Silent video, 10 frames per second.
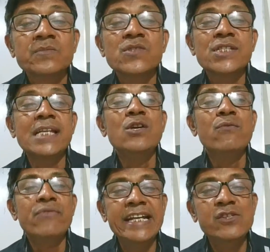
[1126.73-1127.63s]
tell your
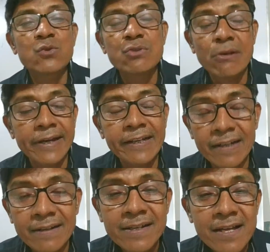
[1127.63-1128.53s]
friends to join.
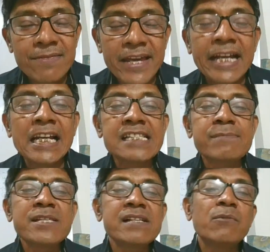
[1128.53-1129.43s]
They can ask
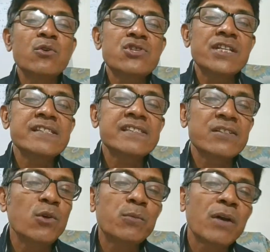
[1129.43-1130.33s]
me some questions.
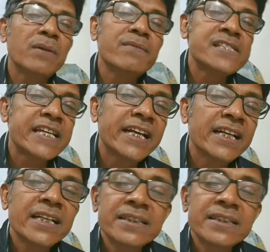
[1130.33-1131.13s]
No problem is there.